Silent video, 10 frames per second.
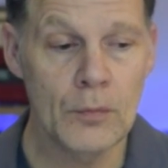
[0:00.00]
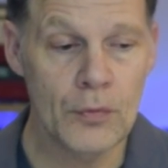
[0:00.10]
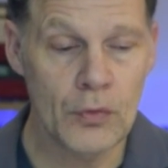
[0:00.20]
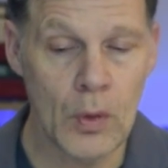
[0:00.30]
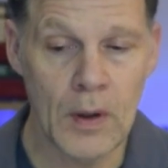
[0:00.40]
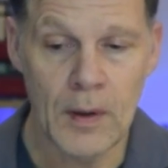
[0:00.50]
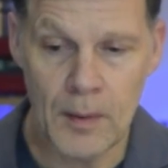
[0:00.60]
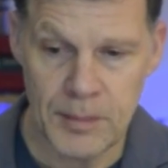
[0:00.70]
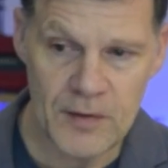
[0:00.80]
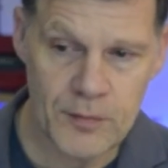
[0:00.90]
So
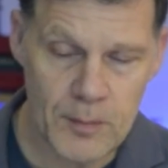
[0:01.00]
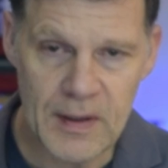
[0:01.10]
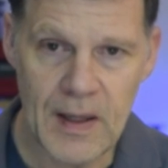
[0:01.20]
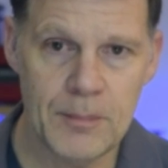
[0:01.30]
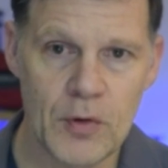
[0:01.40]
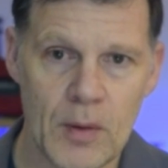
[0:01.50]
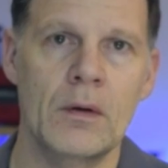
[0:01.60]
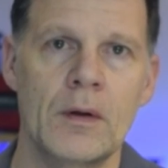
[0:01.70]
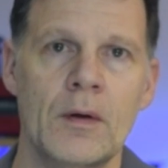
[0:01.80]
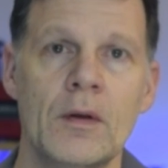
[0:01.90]
I played from my
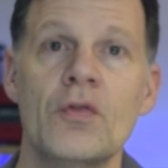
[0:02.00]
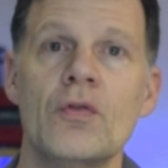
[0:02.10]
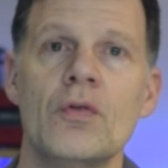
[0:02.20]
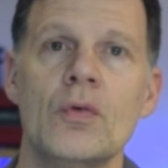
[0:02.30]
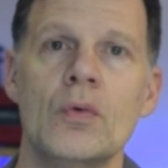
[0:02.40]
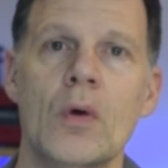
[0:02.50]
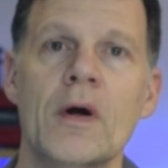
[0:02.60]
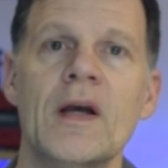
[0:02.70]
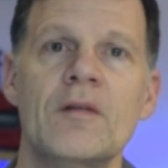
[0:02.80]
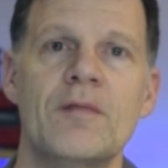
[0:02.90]
laptop. I listened to
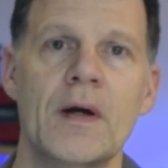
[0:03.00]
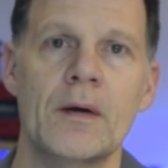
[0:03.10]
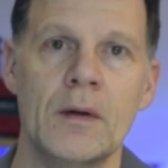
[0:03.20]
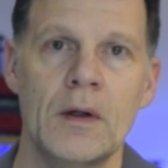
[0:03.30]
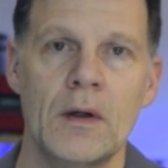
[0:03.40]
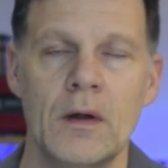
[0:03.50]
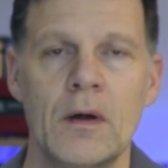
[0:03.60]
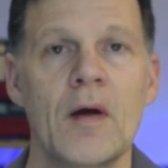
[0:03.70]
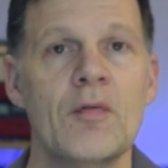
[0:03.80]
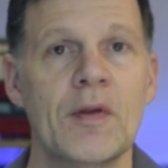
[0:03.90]
Arcade Fire,
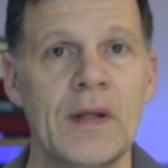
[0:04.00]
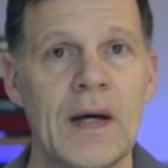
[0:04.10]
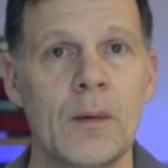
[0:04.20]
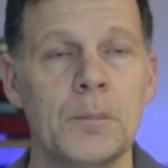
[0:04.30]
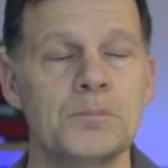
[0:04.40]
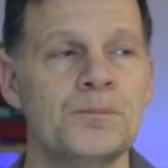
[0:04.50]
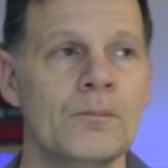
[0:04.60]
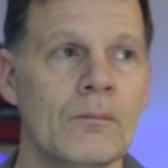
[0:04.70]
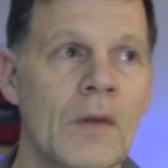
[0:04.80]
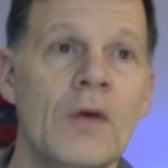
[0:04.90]
Everything Now.
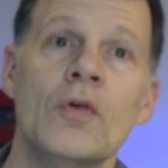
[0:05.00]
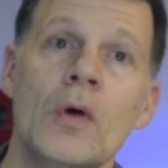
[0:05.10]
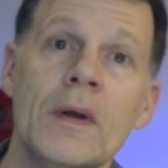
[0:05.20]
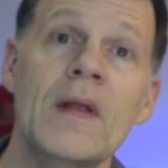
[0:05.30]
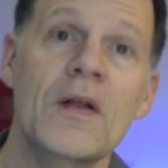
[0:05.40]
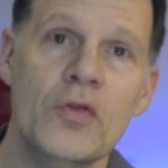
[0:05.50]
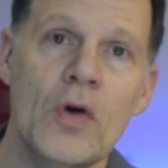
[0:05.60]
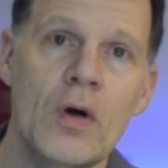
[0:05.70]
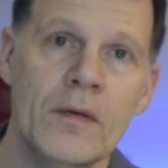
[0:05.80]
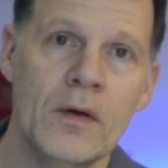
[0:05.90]
So in that
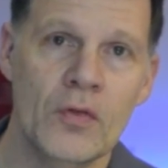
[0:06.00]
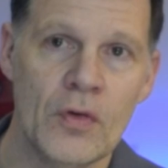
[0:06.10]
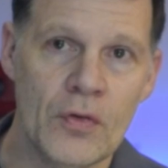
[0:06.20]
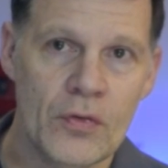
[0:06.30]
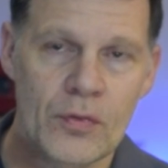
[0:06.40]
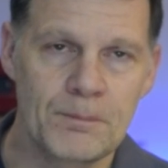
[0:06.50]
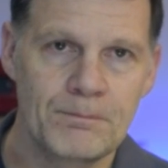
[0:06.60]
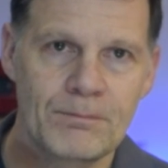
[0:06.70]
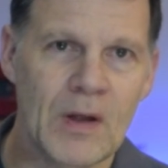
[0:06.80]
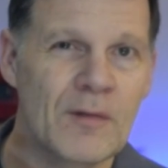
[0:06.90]
song, there's this
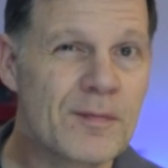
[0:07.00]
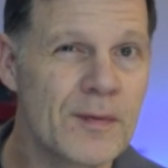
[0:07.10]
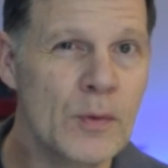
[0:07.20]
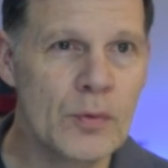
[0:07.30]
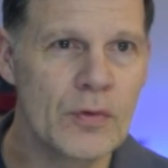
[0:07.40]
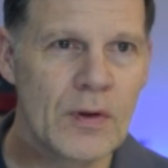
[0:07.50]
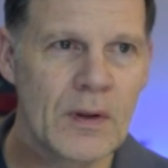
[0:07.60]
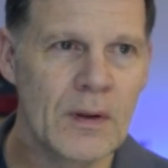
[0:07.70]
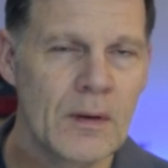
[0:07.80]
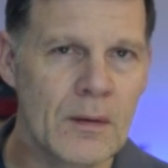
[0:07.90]
kind of flute
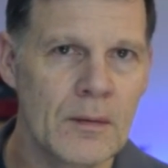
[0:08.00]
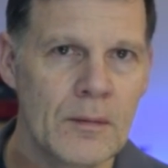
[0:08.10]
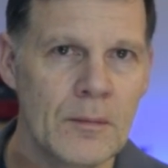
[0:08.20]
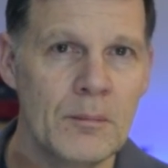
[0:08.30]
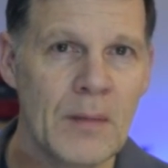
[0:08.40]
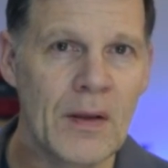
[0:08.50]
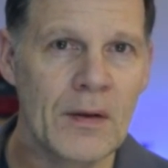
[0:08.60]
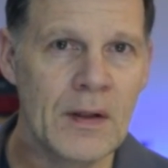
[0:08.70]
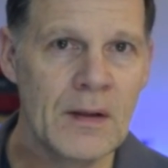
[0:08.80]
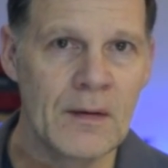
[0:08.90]

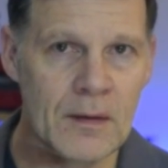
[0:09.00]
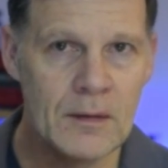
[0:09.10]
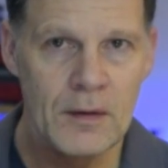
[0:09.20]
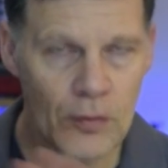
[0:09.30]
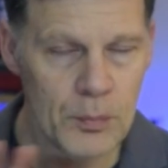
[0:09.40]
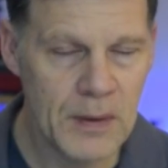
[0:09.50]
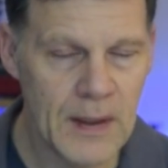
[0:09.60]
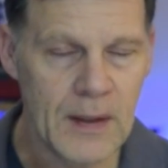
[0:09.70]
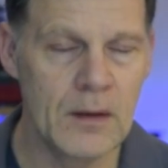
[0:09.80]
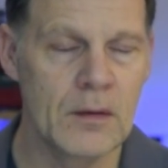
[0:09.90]
melody that's
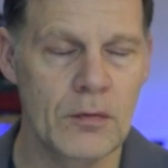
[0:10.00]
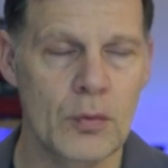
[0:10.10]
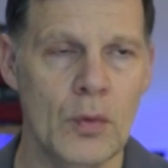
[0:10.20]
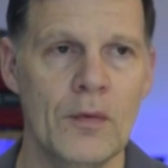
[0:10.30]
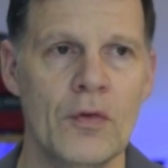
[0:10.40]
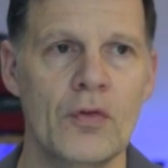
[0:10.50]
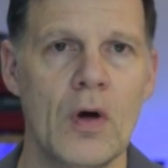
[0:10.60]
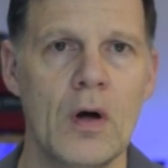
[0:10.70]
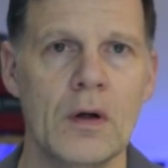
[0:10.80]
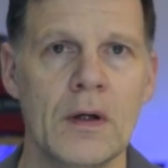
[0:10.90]
played throughout the
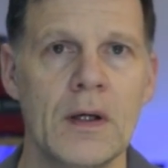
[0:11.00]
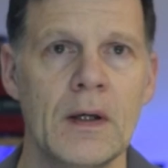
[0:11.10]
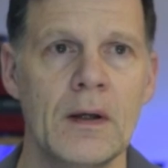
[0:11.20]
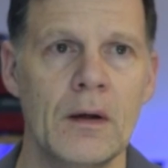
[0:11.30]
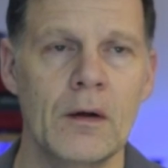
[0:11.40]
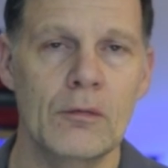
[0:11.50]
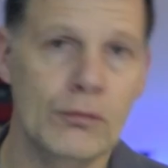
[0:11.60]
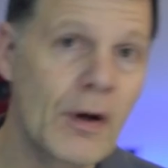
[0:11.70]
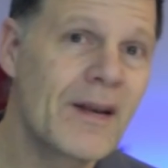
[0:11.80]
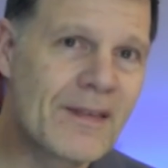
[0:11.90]
song.
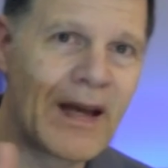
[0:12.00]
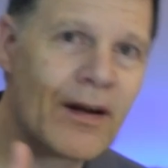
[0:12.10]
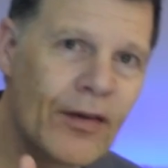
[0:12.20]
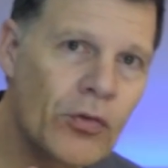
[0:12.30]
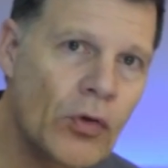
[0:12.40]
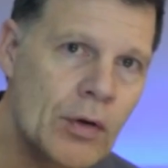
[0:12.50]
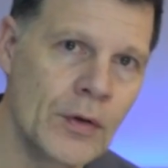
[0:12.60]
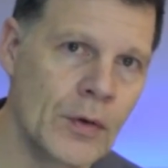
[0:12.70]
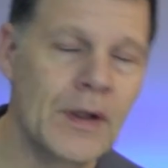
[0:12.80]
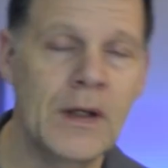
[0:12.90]
Right at the end of the song,
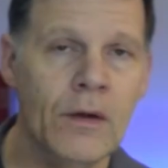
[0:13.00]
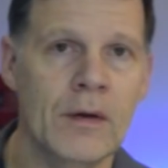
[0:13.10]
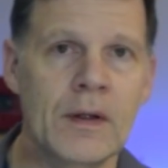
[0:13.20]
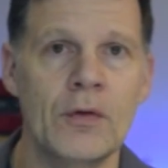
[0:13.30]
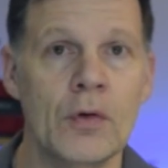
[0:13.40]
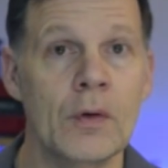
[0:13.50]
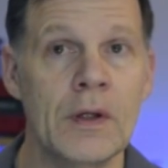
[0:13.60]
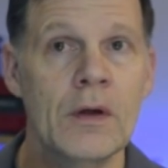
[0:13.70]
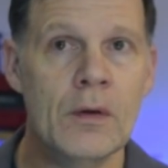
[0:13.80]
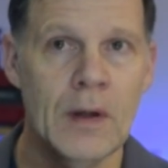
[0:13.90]
you can hear it, and you can
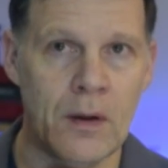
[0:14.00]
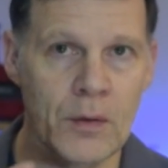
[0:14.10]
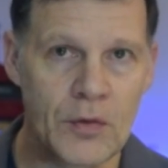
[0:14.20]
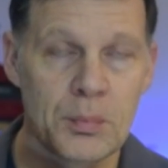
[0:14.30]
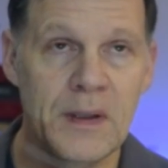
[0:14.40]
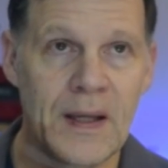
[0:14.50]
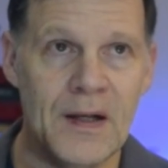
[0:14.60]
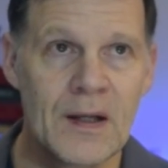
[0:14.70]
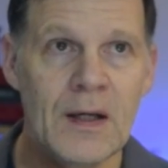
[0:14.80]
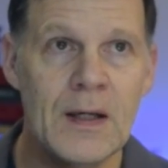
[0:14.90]
hear how it's
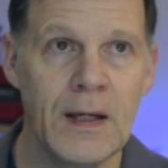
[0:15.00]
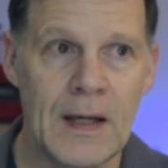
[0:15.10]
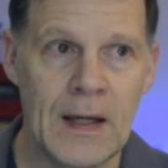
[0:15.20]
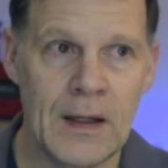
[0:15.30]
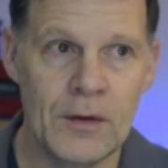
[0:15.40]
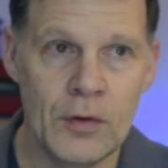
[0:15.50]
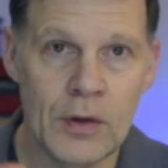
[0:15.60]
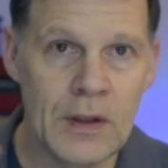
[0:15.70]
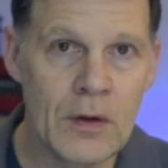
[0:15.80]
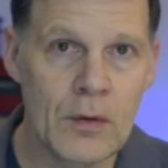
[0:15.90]
played, and you
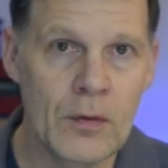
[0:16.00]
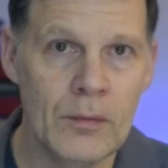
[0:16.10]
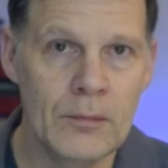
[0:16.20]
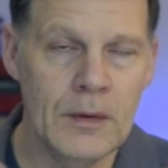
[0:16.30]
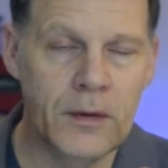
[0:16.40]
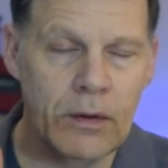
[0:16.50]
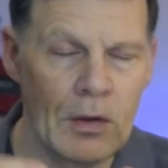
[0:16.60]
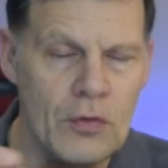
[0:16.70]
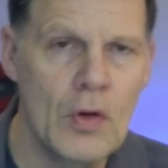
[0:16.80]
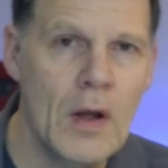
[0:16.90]
can hear
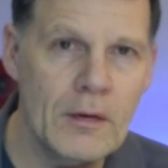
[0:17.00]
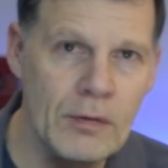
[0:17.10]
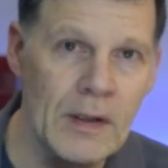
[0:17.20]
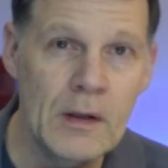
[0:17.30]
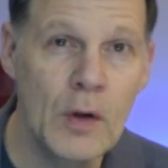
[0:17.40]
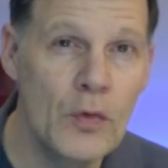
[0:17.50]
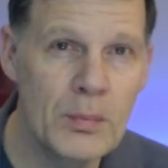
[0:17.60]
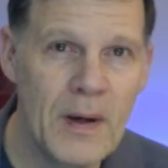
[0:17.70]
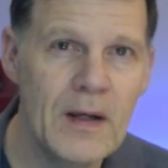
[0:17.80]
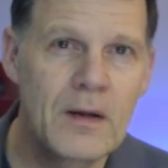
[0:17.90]
it's not really
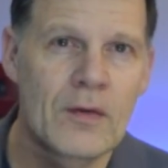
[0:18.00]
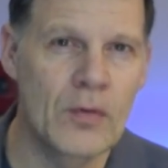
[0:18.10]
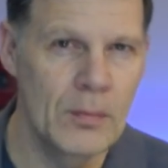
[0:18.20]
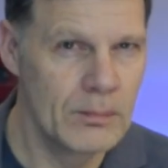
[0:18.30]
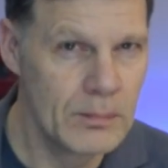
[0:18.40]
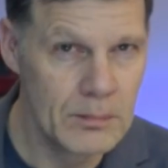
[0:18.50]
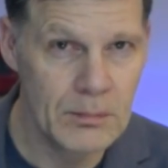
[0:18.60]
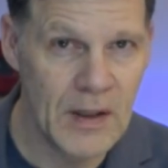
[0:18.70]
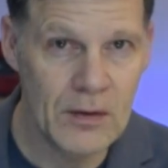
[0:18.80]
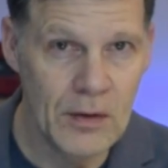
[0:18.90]
close mic'd. It's
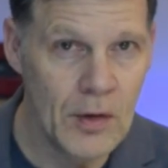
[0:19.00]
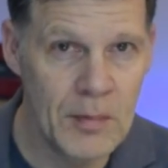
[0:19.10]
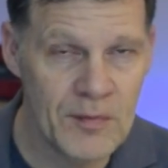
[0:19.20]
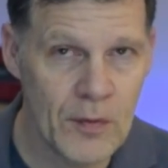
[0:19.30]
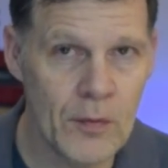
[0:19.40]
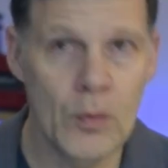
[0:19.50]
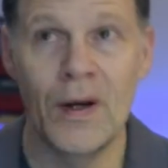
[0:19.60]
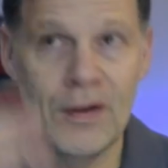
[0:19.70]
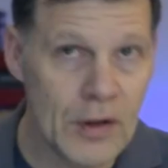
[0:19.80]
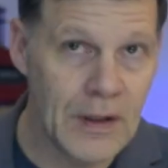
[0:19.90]
mic'd a little bit further
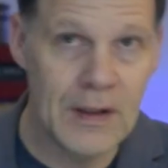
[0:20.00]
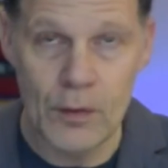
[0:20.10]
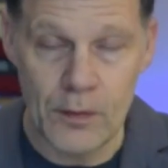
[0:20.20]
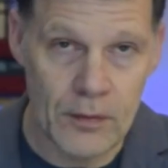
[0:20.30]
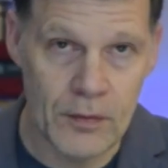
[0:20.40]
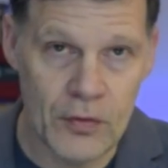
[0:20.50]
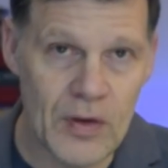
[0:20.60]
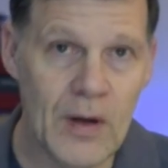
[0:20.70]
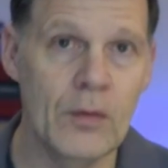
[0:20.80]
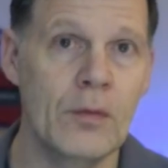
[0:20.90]
away, and you can hear the
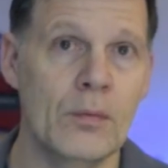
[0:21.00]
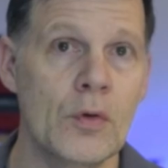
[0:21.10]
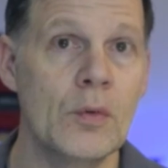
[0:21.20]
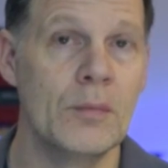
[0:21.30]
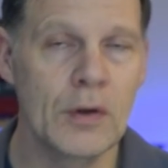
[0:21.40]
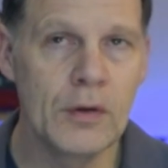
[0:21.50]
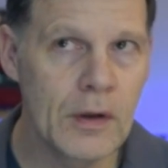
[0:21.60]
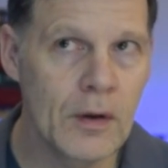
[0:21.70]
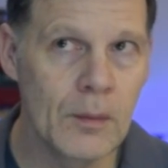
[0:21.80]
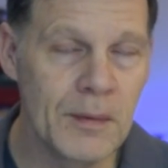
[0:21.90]
sound of the room. You can
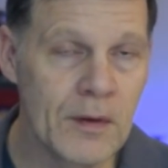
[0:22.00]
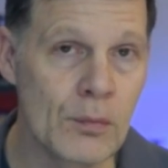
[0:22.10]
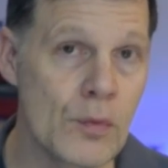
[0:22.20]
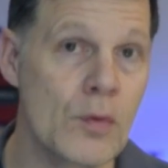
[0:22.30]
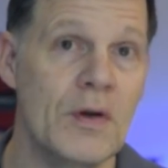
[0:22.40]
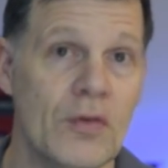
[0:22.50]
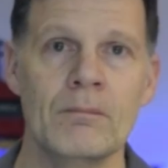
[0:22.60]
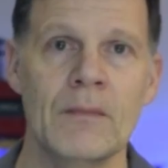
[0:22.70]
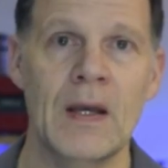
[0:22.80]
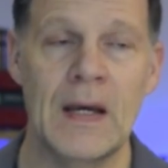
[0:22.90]
hear how big the room
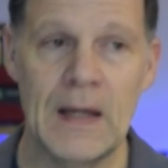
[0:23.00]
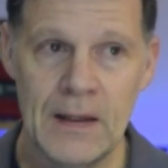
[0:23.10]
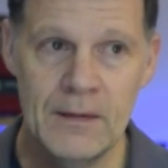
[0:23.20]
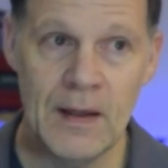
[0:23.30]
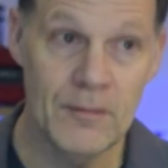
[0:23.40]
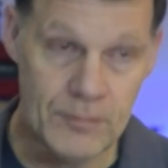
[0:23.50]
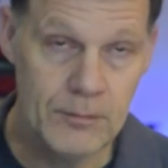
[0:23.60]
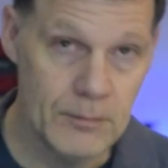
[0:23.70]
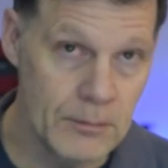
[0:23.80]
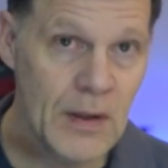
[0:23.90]
is, and that
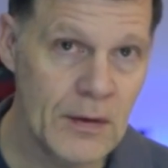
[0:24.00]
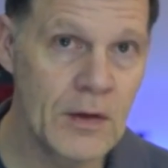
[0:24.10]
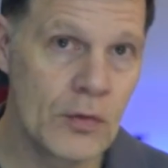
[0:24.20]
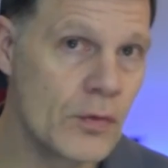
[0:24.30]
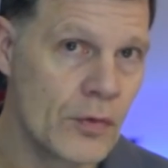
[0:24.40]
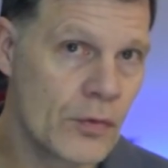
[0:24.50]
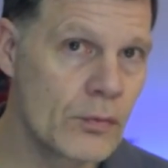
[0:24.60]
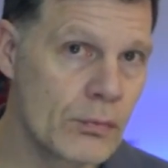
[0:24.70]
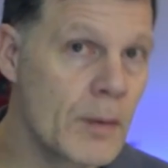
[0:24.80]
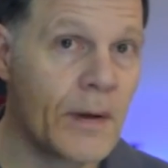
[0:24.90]
melody
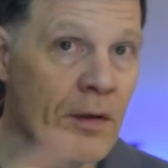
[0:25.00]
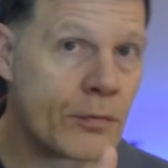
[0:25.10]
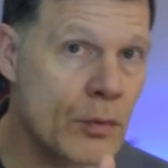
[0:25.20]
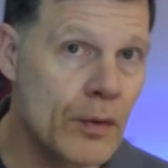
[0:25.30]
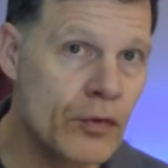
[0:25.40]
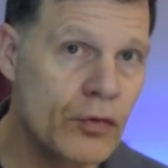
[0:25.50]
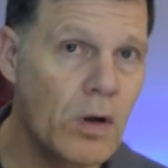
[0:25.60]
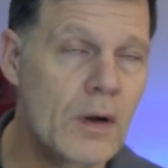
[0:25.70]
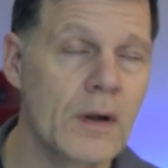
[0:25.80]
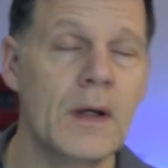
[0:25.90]
is repeated throughout the song.